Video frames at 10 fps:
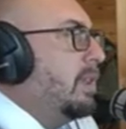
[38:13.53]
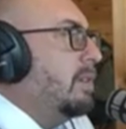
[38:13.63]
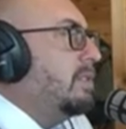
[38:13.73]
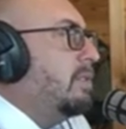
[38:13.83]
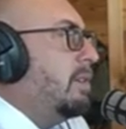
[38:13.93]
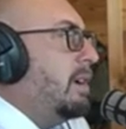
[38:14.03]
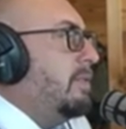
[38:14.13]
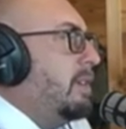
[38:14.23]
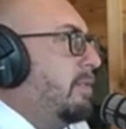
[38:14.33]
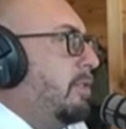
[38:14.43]
So
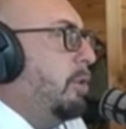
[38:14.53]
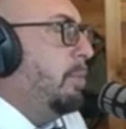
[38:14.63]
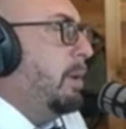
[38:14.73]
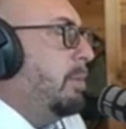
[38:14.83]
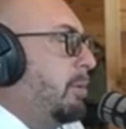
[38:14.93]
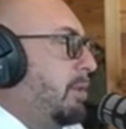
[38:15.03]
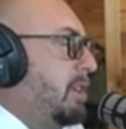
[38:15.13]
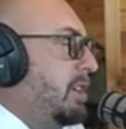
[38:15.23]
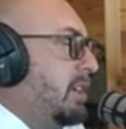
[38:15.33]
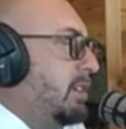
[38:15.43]
I've had a few people
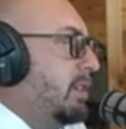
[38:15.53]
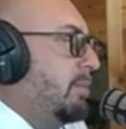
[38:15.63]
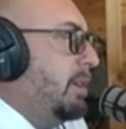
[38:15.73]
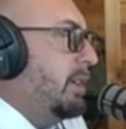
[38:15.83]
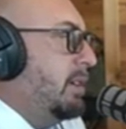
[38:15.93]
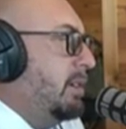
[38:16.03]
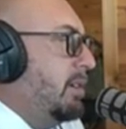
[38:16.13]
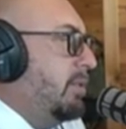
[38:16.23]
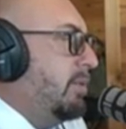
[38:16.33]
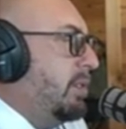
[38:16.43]
reach out to me
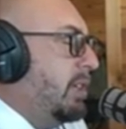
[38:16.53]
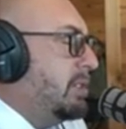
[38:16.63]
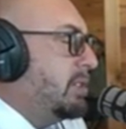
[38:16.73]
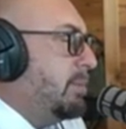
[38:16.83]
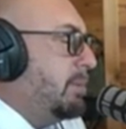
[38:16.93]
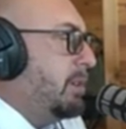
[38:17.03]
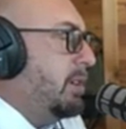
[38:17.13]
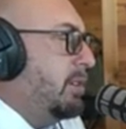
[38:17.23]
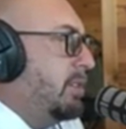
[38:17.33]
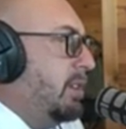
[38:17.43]
over the last couple of
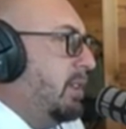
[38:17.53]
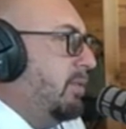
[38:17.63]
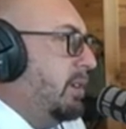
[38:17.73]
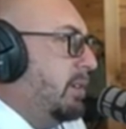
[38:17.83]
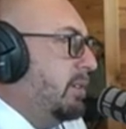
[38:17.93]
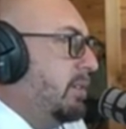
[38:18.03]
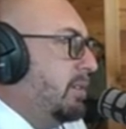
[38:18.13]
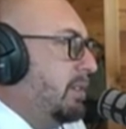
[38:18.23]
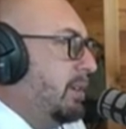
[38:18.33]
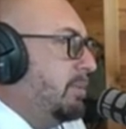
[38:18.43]
years, and even
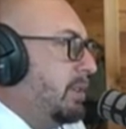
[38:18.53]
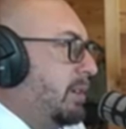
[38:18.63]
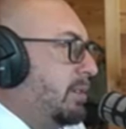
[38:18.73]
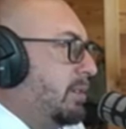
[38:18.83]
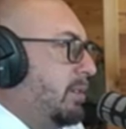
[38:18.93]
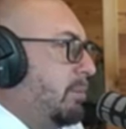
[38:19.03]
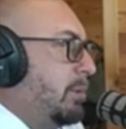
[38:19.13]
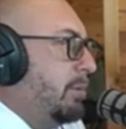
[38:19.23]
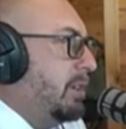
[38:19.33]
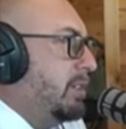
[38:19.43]
seems like some
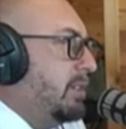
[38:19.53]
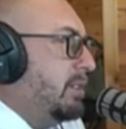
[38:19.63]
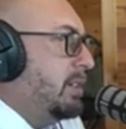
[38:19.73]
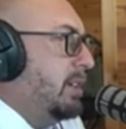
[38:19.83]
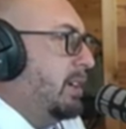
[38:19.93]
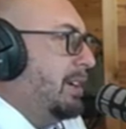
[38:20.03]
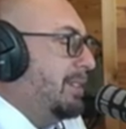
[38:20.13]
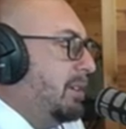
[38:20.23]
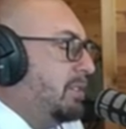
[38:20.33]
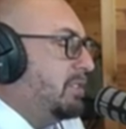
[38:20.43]
more recently,
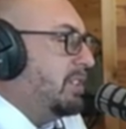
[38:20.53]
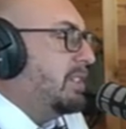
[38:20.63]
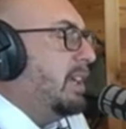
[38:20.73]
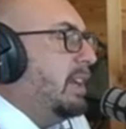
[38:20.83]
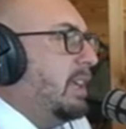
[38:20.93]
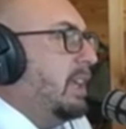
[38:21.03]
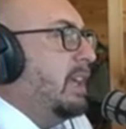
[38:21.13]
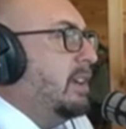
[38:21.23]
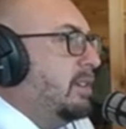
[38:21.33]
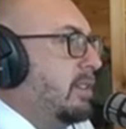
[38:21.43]
that are just getting
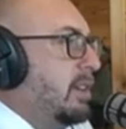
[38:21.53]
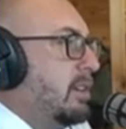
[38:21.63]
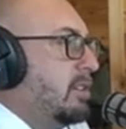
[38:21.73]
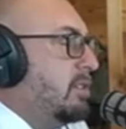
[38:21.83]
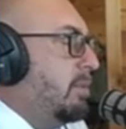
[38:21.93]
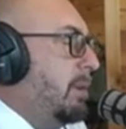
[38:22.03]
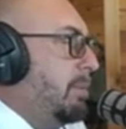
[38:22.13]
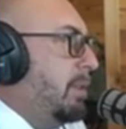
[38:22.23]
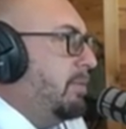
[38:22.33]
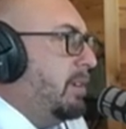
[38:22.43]
into the industry.
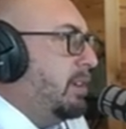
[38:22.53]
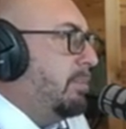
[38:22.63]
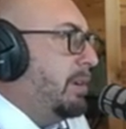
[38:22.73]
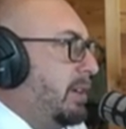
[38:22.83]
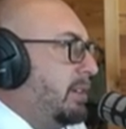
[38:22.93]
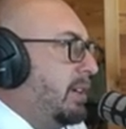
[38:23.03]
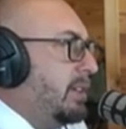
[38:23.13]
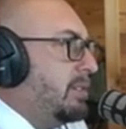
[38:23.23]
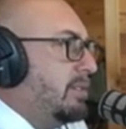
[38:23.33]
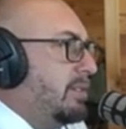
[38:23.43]
Maybe they find the
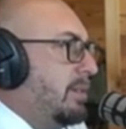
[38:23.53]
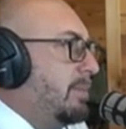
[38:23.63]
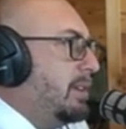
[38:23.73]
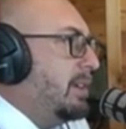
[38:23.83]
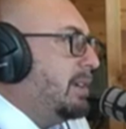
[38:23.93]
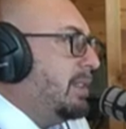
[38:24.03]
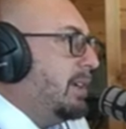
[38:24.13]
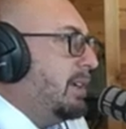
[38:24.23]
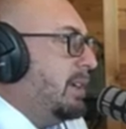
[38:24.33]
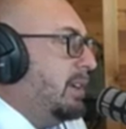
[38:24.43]
podcast or something like
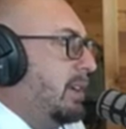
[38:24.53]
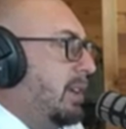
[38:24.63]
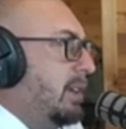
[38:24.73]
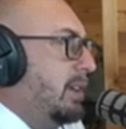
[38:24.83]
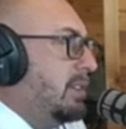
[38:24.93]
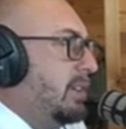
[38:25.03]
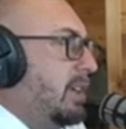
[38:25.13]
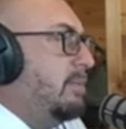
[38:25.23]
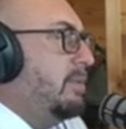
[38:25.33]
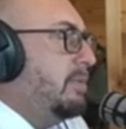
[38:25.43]
that, and they say,
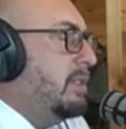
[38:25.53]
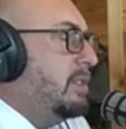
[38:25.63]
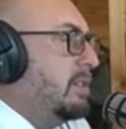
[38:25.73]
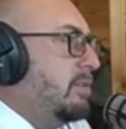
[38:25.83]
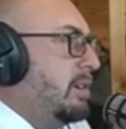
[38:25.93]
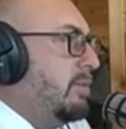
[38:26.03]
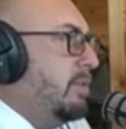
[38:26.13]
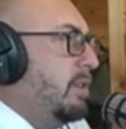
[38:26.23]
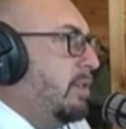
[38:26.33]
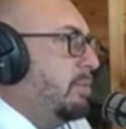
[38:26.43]
hey, we've listened to quite a
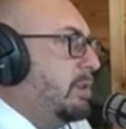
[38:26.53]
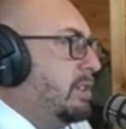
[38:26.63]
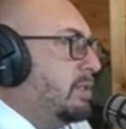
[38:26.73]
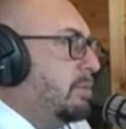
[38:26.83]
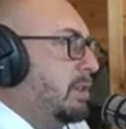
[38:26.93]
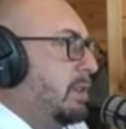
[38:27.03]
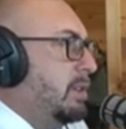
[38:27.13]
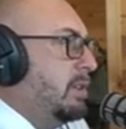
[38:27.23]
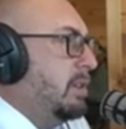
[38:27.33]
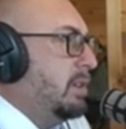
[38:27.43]
few of them.
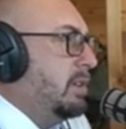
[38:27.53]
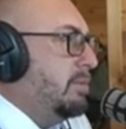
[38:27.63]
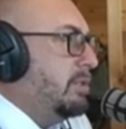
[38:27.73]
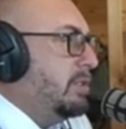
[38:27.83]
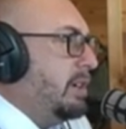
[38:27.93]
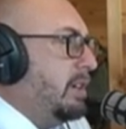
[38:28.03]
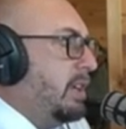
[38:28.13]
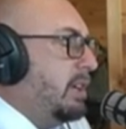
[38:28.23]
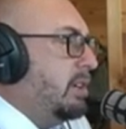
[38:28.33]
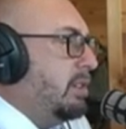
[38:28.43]
We're trying to
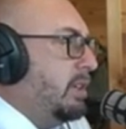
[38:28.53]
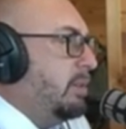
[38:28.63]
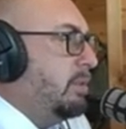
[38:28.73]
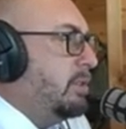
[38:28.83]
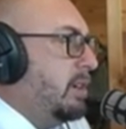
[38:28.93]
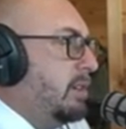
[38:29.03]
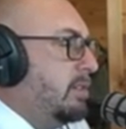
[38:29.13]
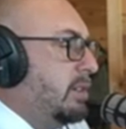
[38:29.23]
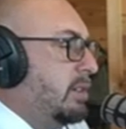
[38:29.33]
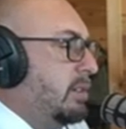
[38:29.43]
take it all in. We're trying to
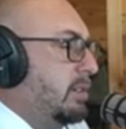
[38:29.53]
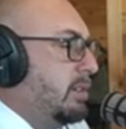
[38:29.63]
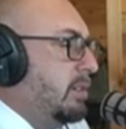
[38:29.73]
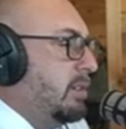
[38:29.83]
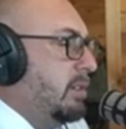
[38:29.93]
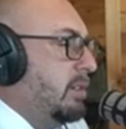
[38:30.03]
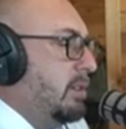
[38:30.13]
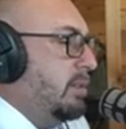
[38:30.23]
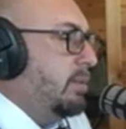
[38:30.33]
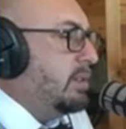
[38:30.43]
learn.
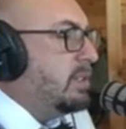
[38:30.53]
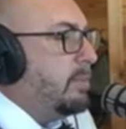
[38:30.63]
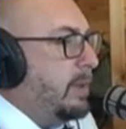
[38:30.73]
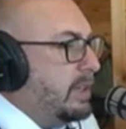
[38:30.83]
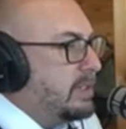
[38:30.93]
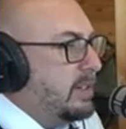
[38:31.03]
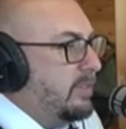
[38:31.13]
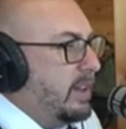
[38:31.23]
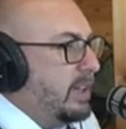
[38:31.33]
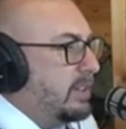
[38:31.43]
What's the best
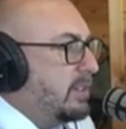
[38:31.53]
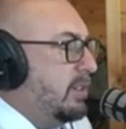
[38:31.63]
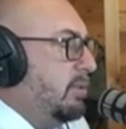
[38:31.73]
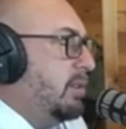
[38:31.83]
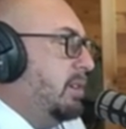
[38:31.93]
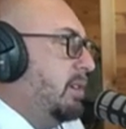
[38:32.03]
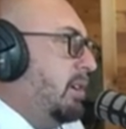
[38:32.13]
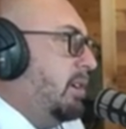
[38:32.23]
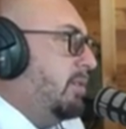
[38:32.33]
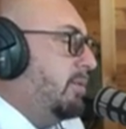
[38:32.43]
advice you could
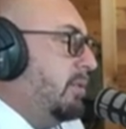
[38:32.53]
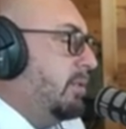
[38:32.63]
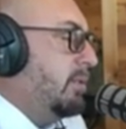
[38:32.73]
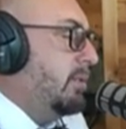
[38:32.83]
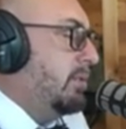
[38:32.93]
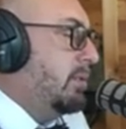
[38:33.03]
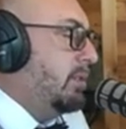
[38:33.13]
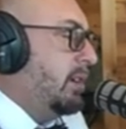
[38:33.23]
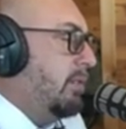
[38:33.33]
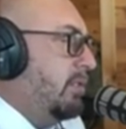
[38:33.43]
offer,
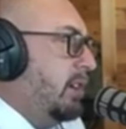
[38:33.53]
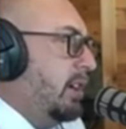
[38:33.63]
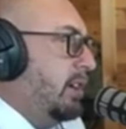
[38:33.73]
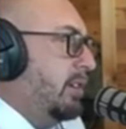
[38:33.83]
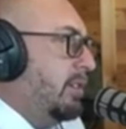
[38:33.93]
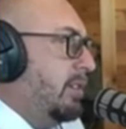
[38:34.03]
Kevin Knight,